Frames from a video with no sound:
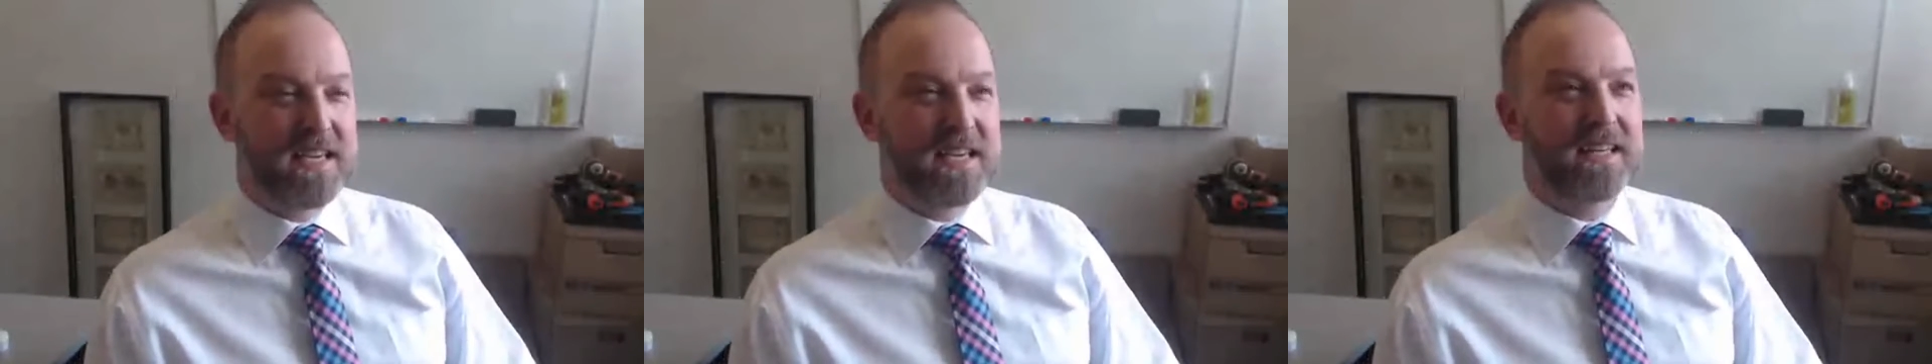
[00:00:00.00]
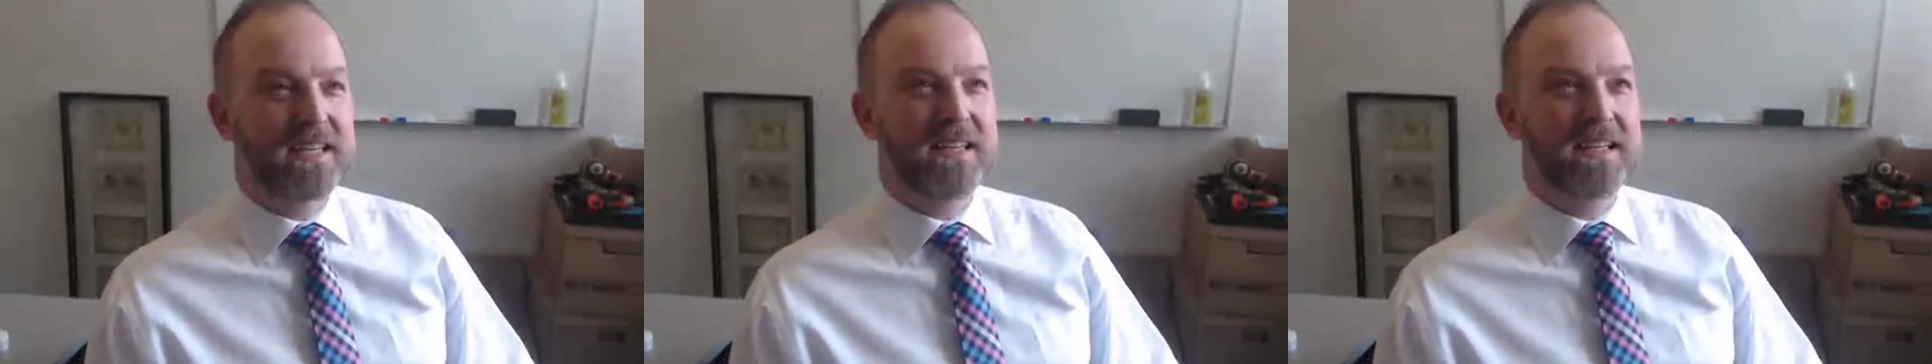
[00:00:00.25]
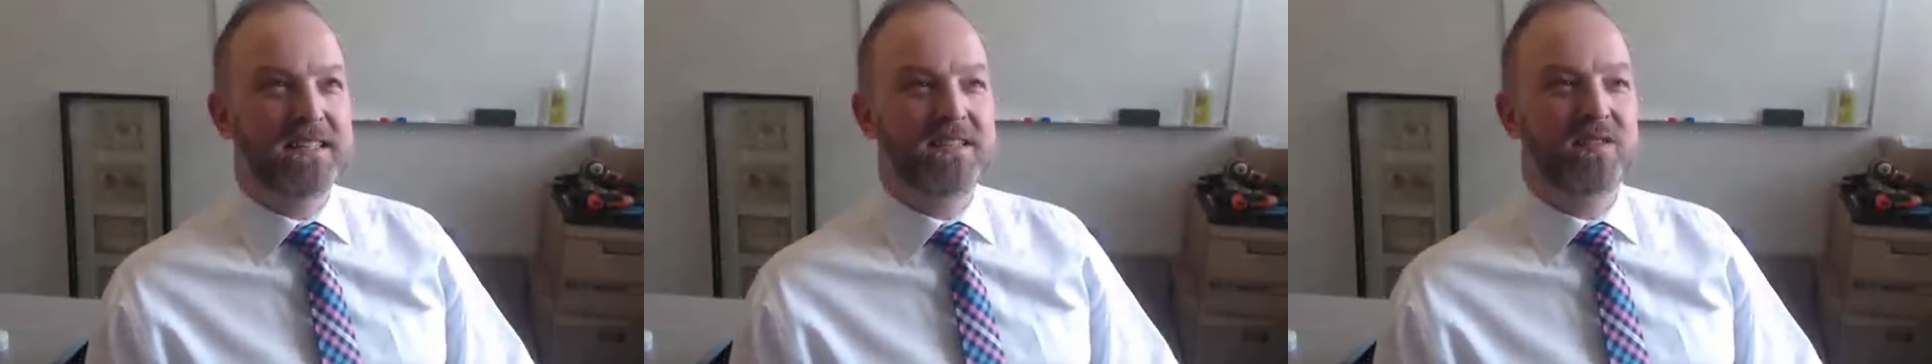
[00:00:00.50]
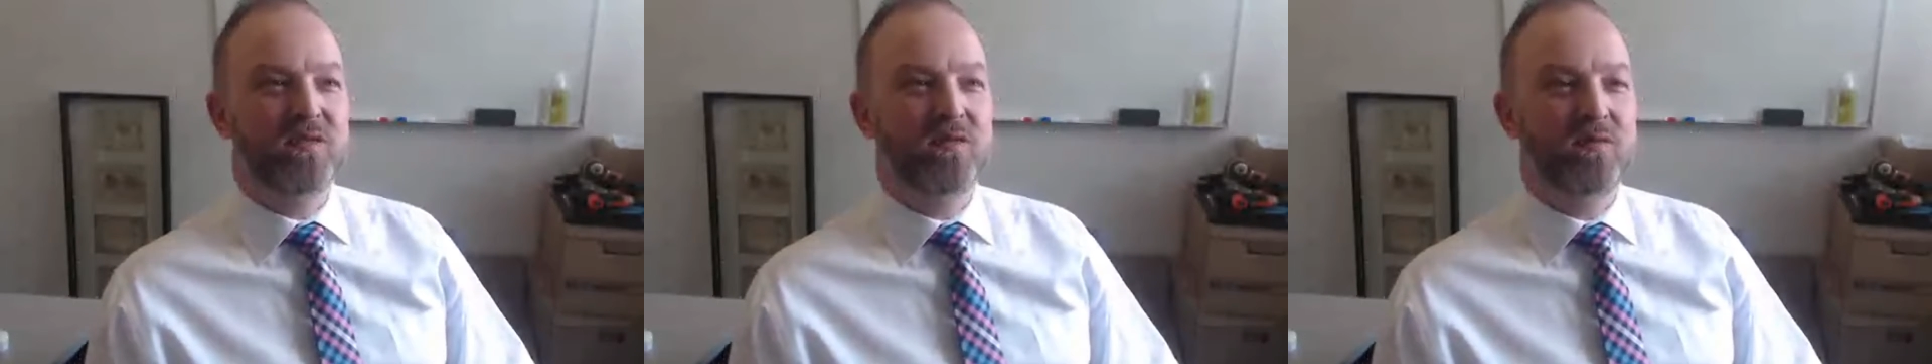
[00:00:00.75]
It
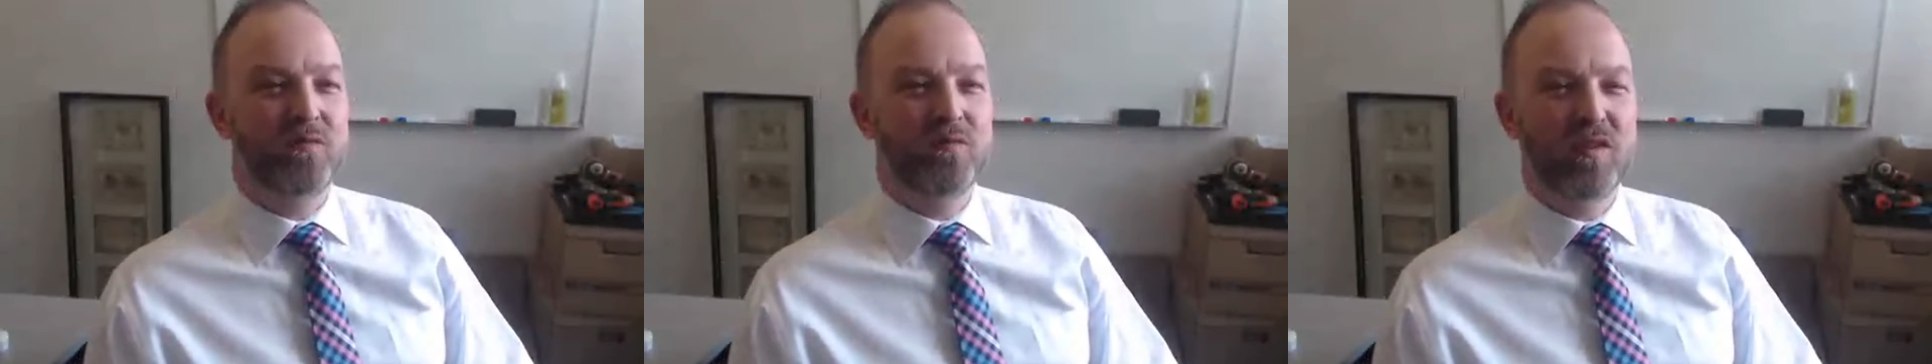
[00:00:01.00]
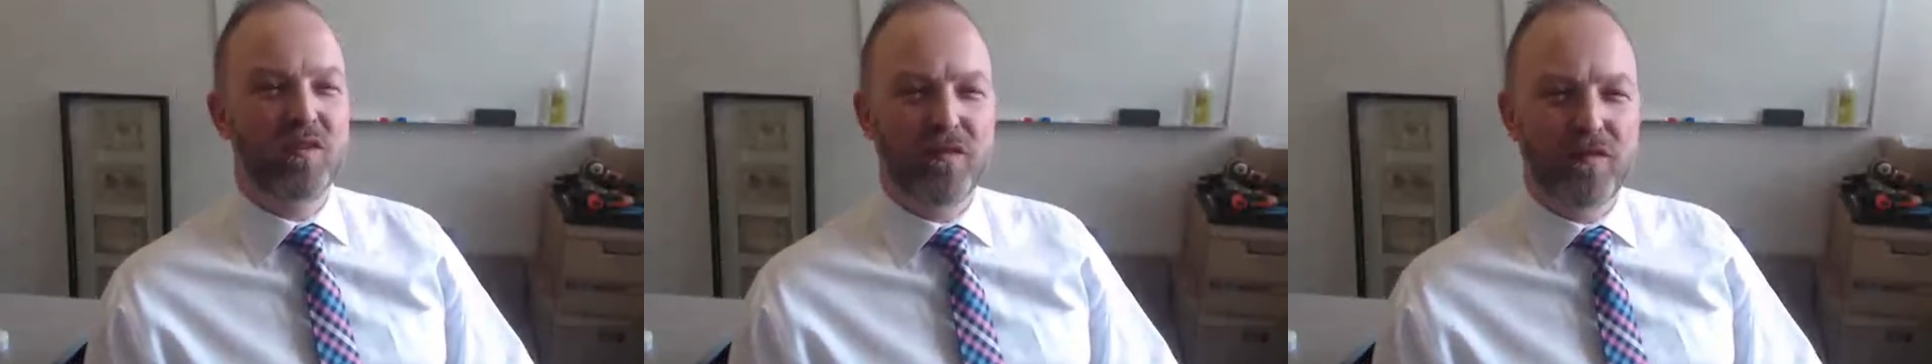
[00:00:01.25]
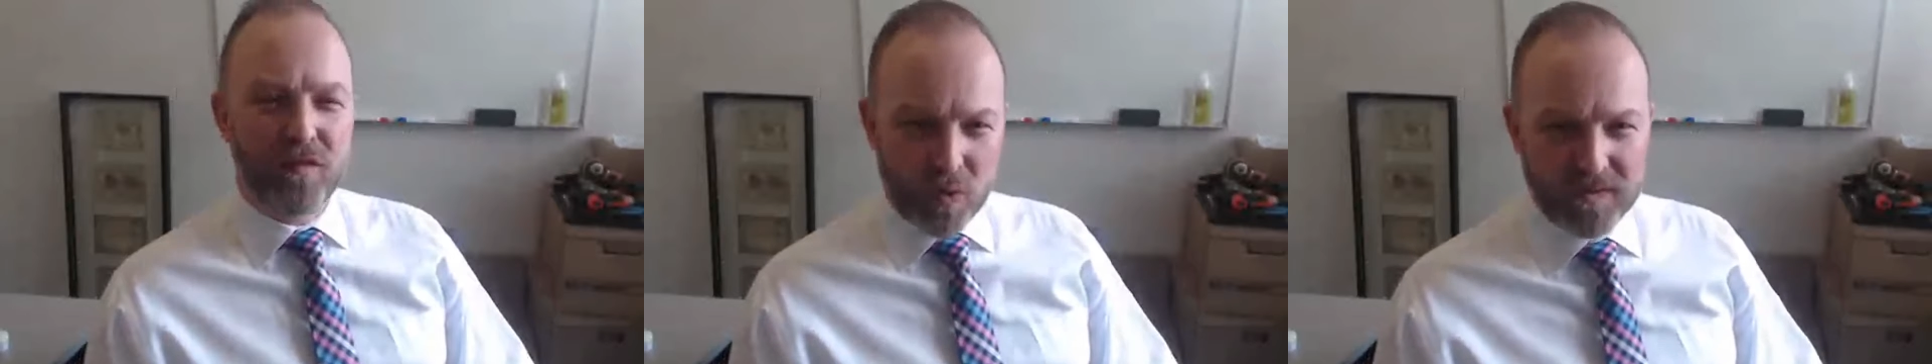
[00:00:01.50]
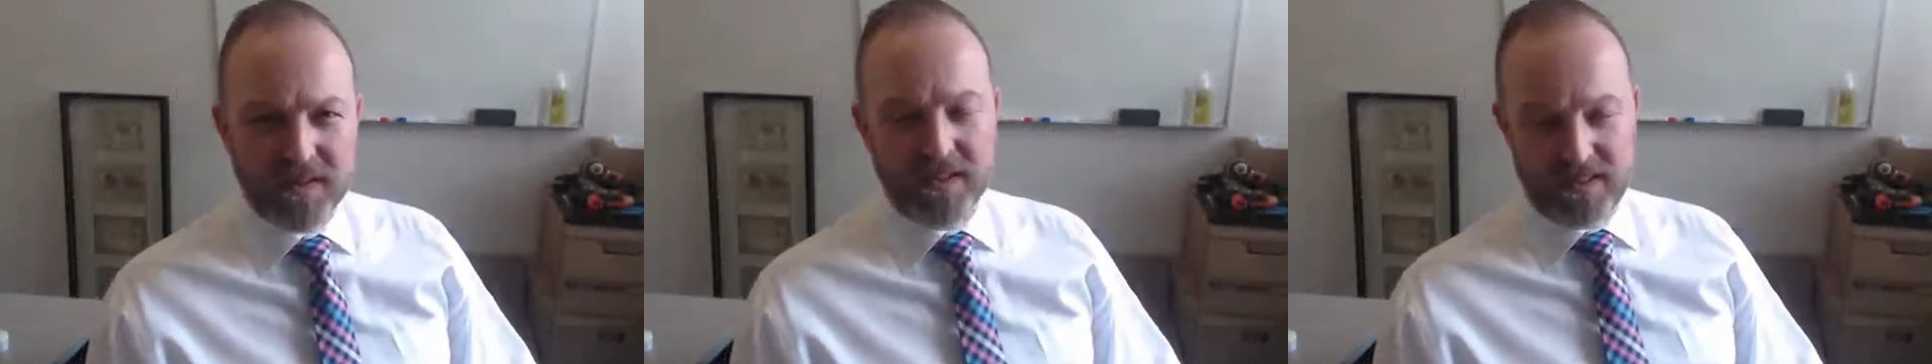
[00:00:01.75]
is
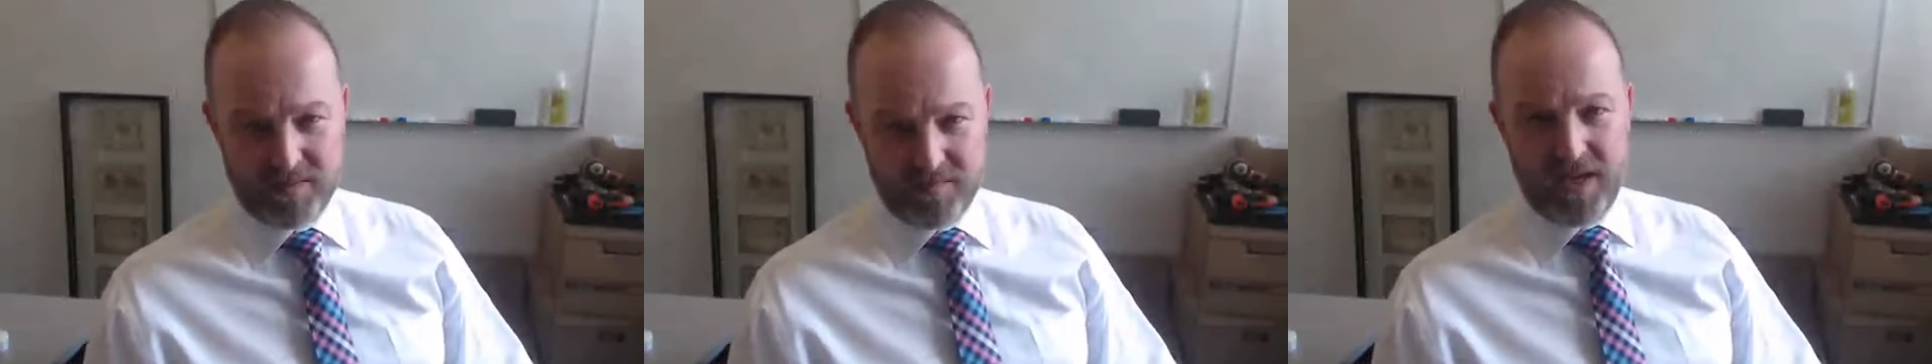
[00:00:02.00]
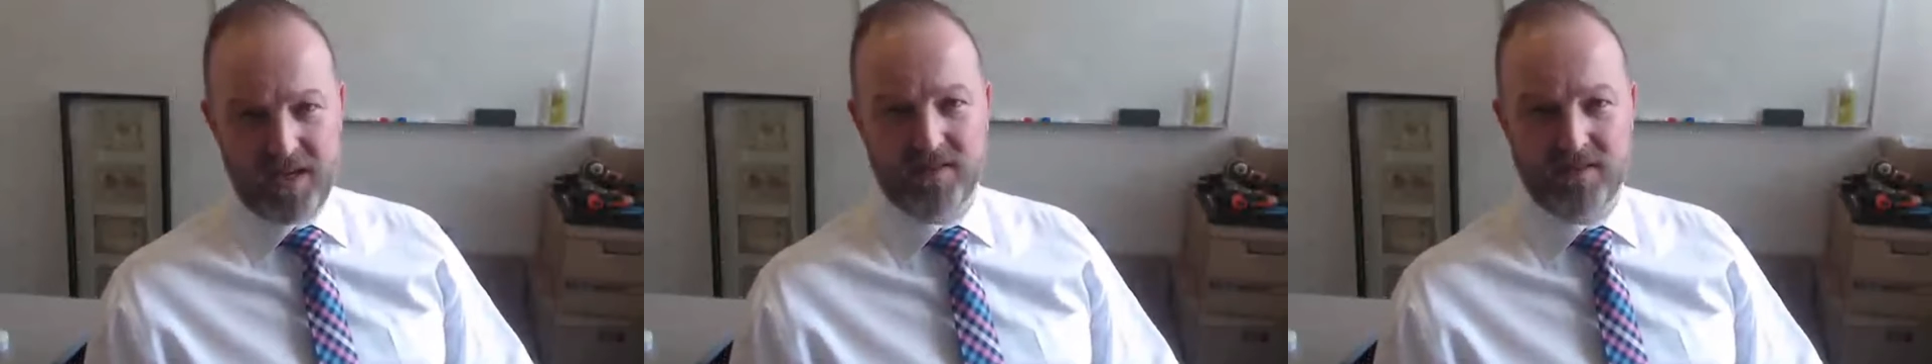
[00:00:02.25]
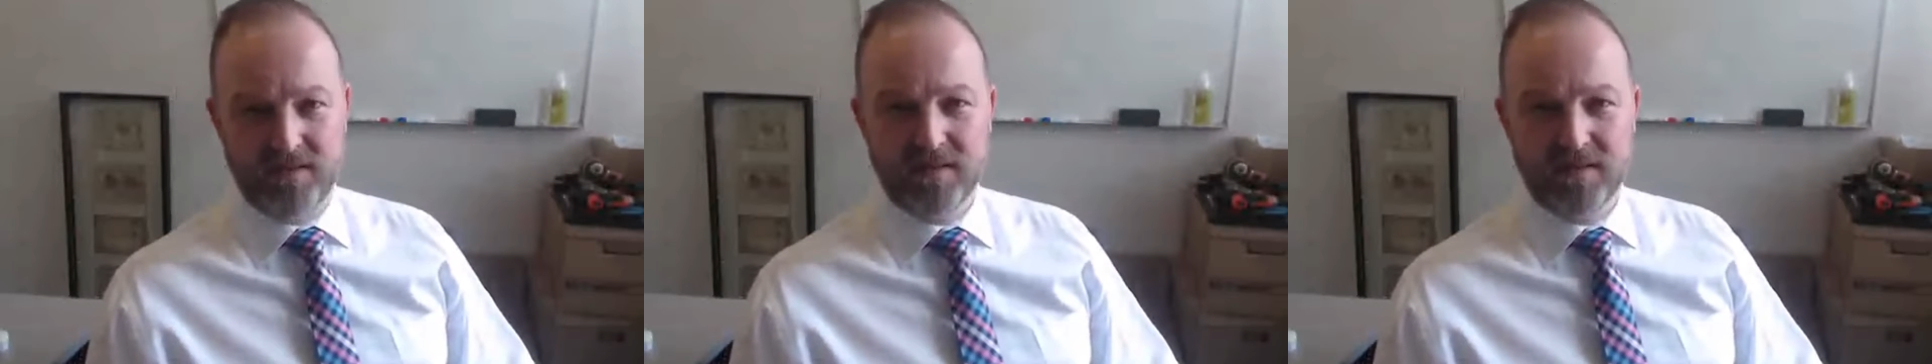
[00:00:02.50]
revolting to me